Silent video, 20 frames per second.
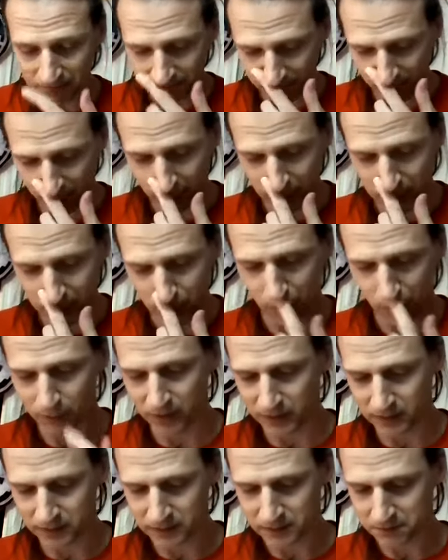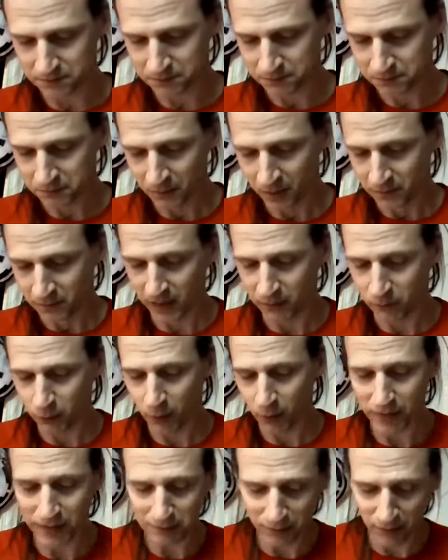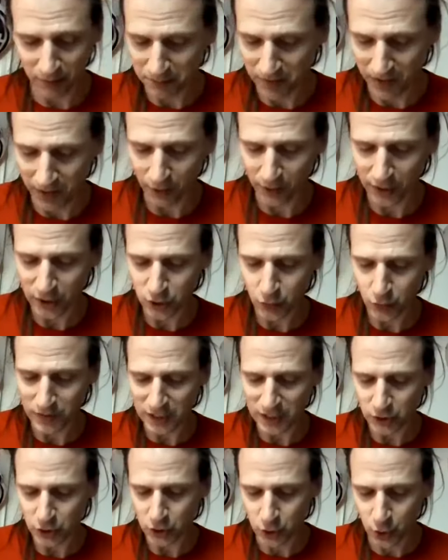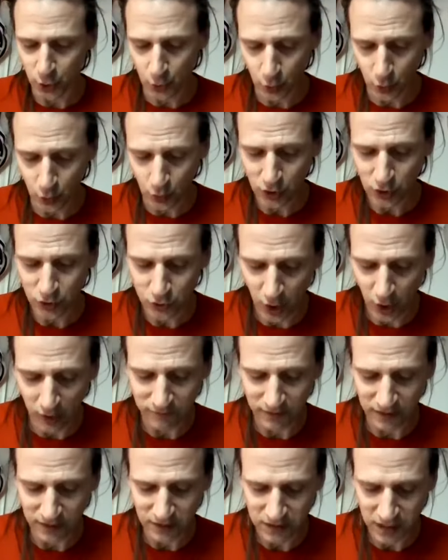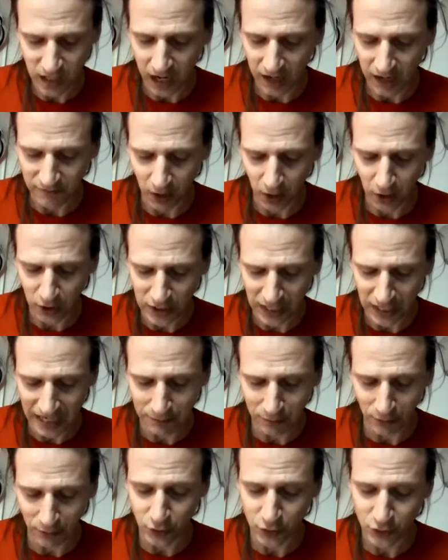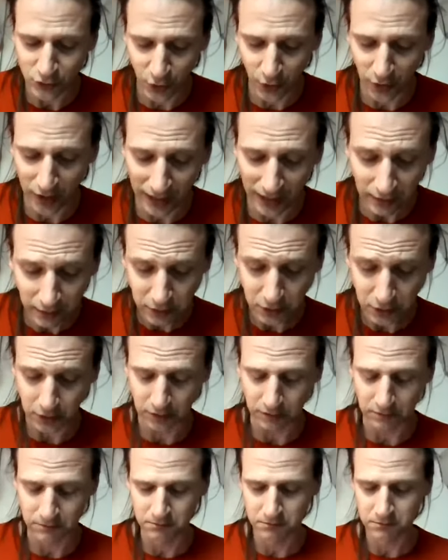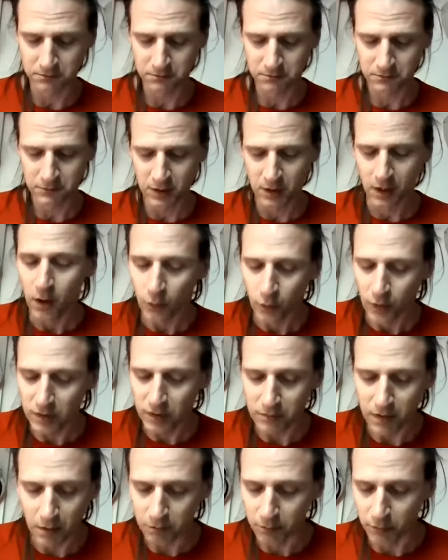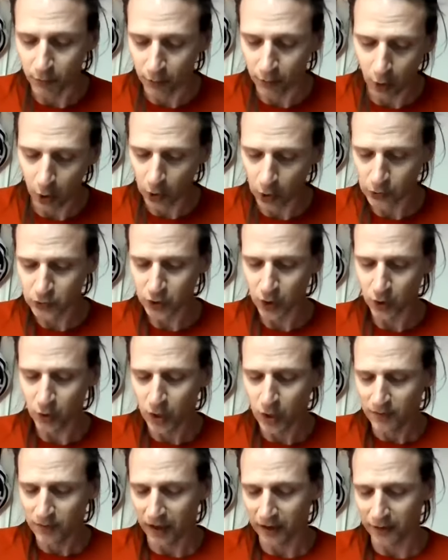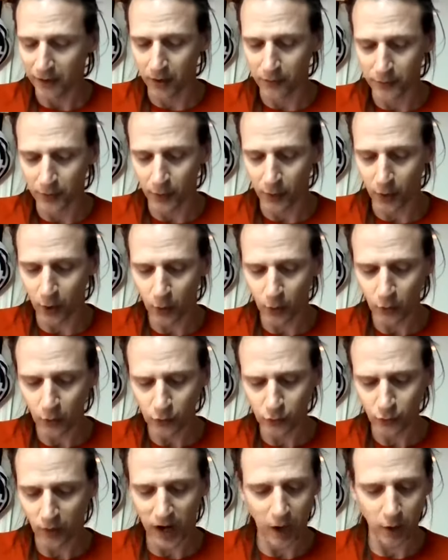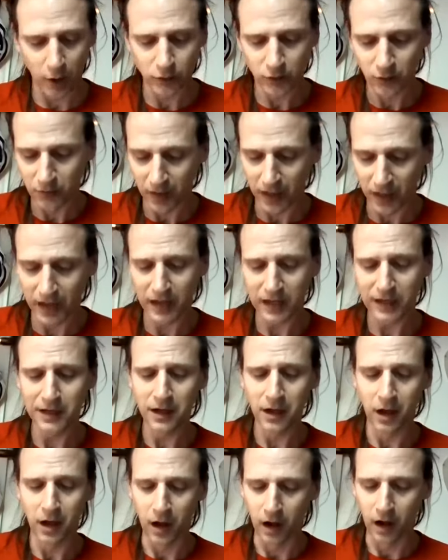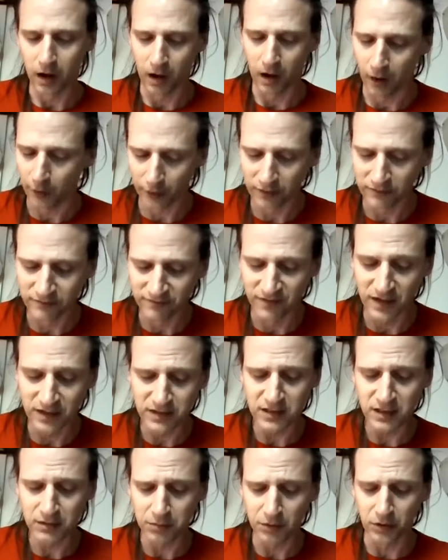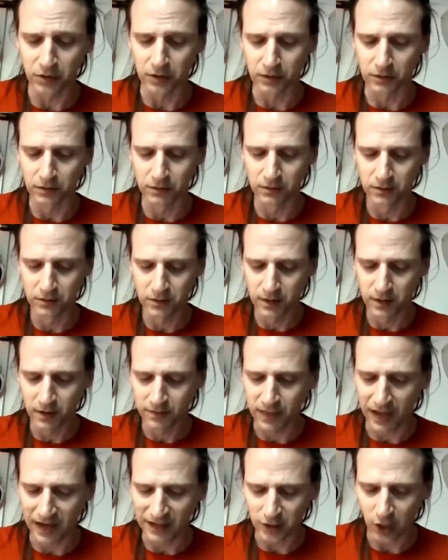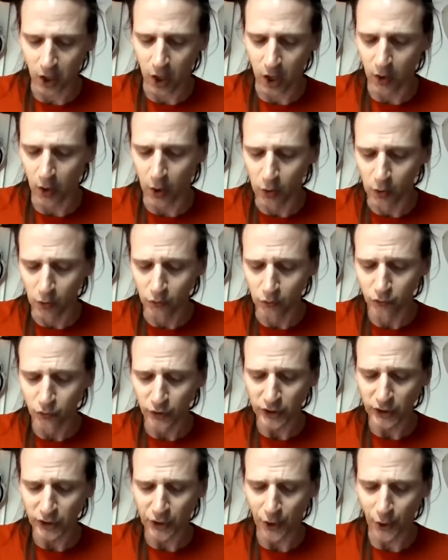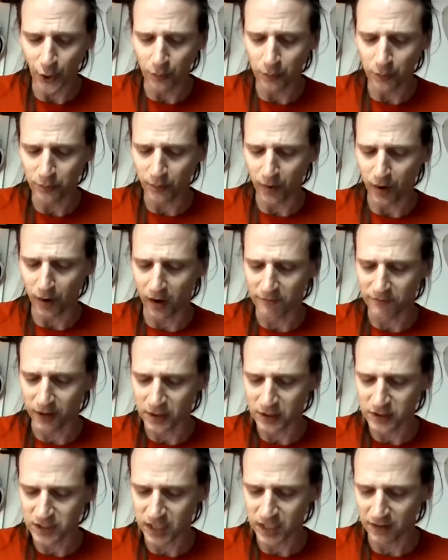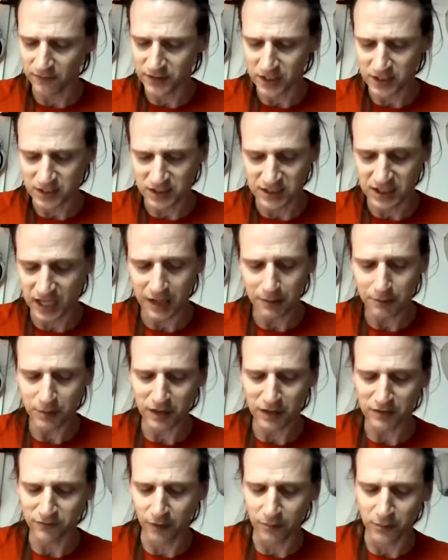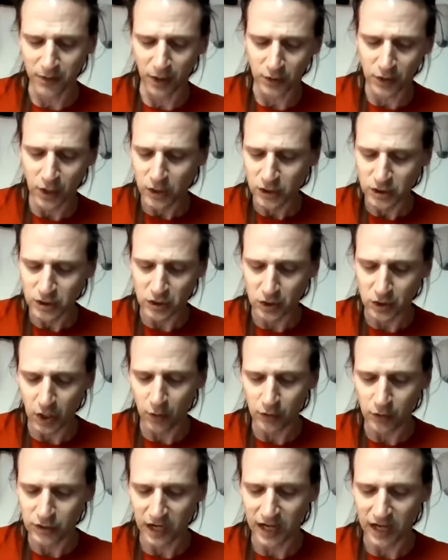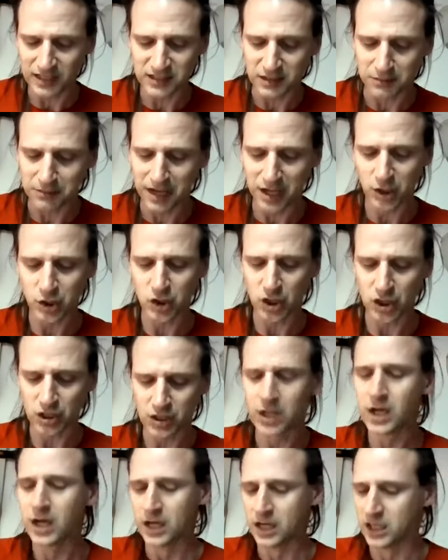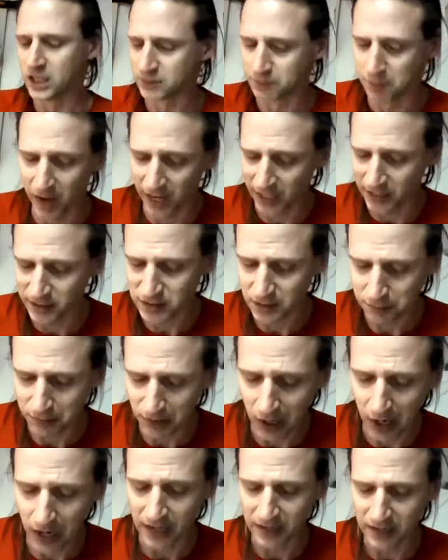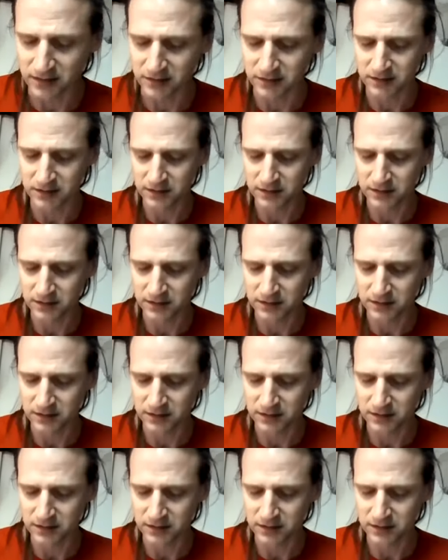very moment, they will be preparing to eat 2 servants of our neighbor, Sir Ector. Remember also that on their own ground they are invincible, that our only hope of ourselves escaping from their slow decimation is by surprise.